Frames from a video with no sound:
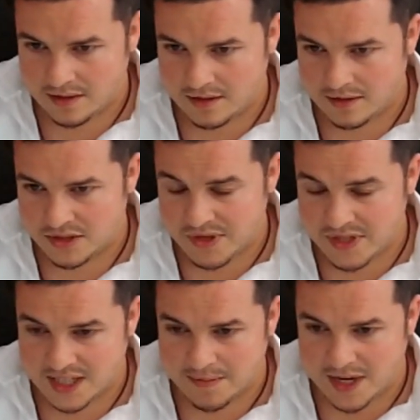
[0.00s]

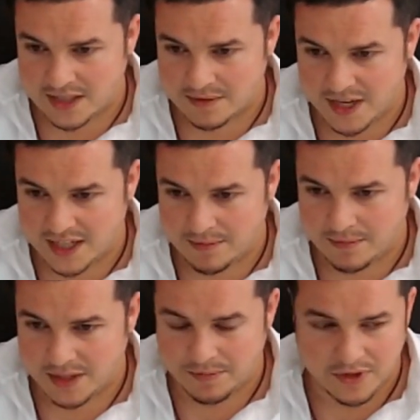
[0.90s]
intrinsic market maker
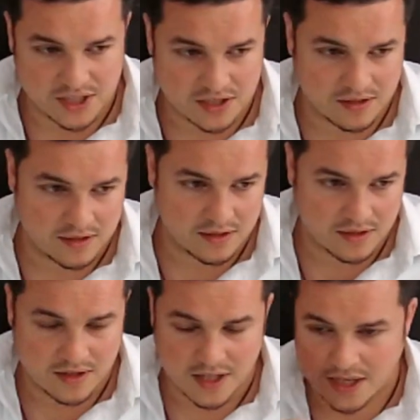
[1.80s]
manipulation,
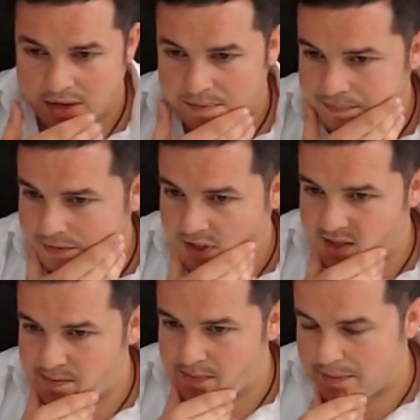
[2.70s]
the
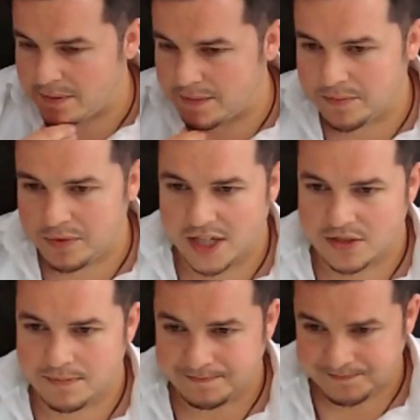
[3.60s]
smart money
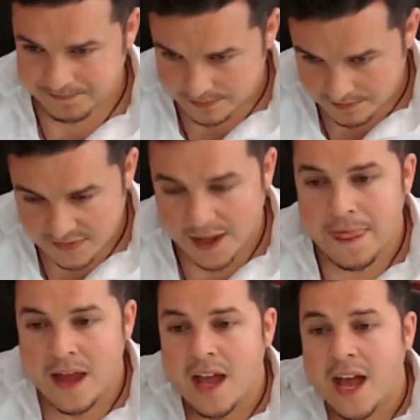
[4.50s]
manipulation.
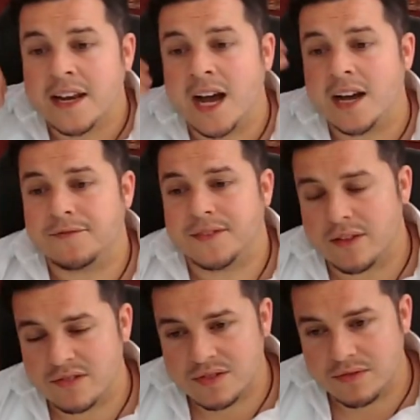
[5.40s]
And after
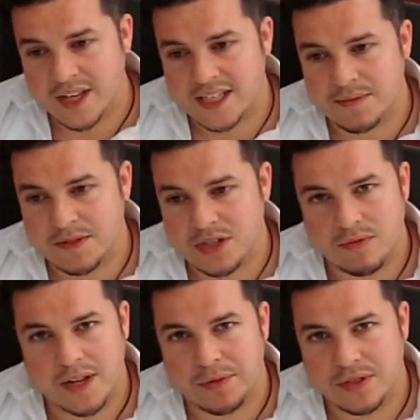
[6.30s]
those two things, which
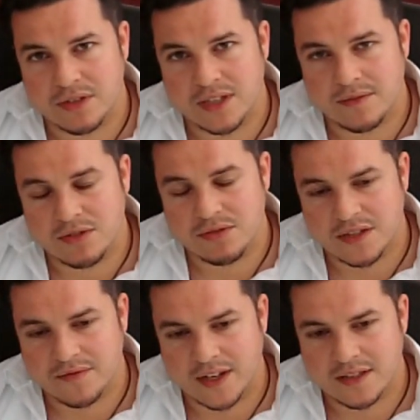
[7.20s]
already put you at a huge
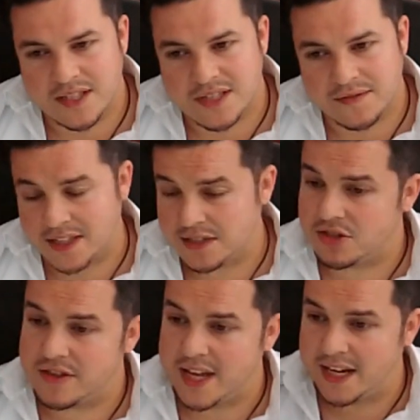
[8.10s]
disadvantage,
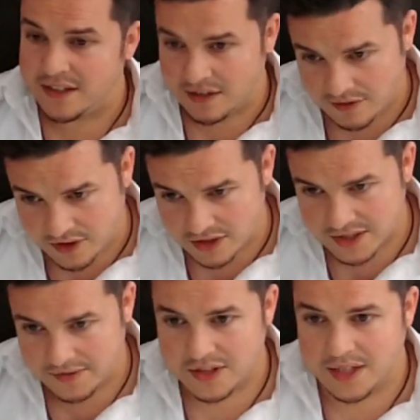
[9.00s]
then, of course, you
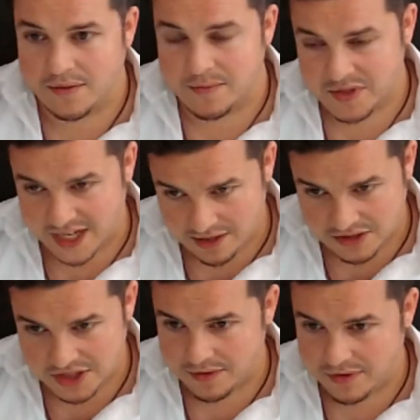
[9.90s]
have to deal with the
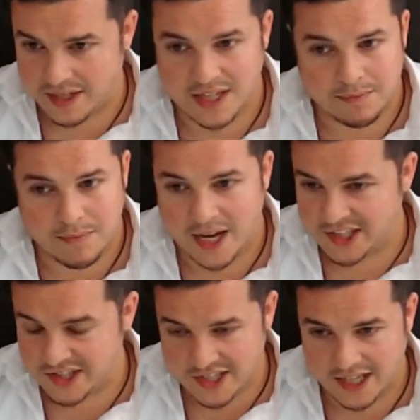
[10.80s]
psychological things like
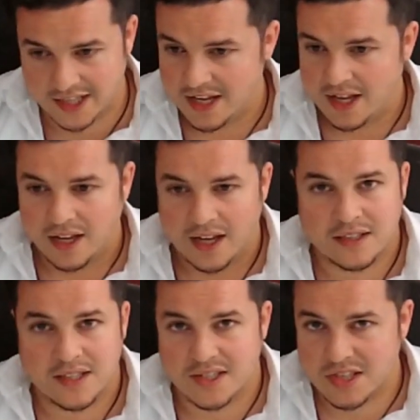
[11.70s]
mindset
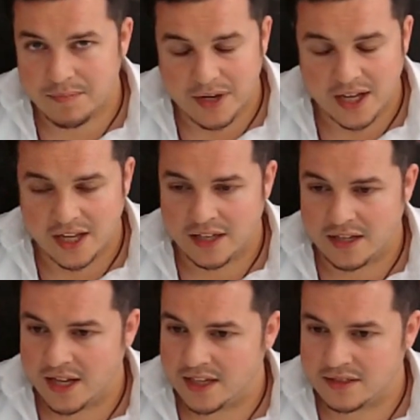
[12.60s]
and discipline
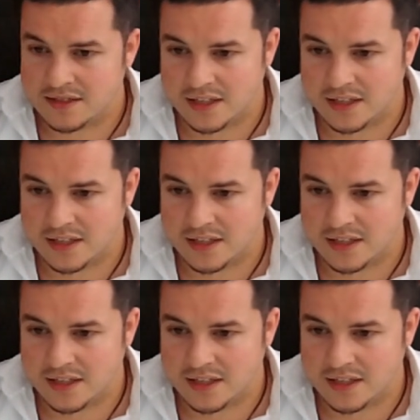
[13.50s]
and,